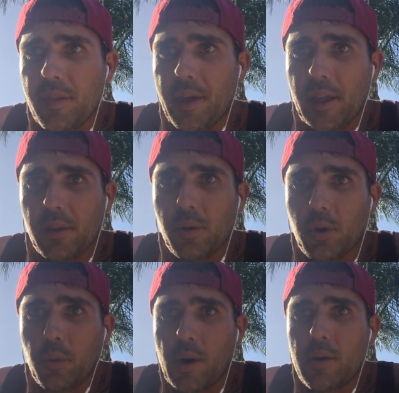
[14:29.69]
that little
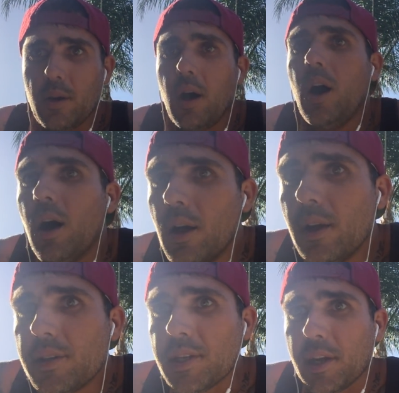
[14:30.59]
groan
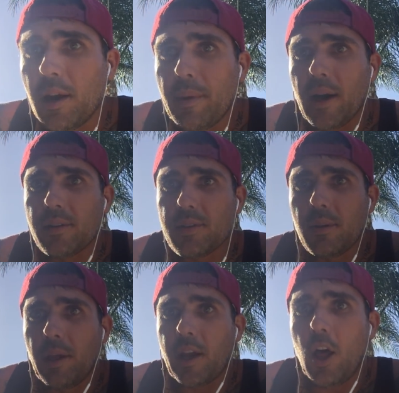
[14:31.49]
to come out. So
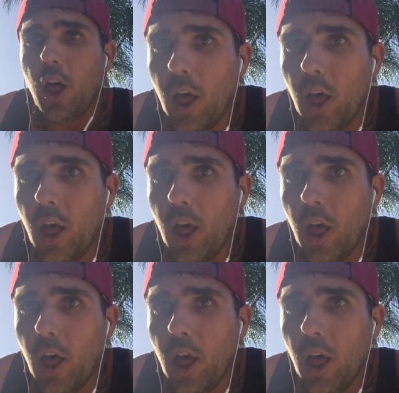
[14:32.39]
I'm like,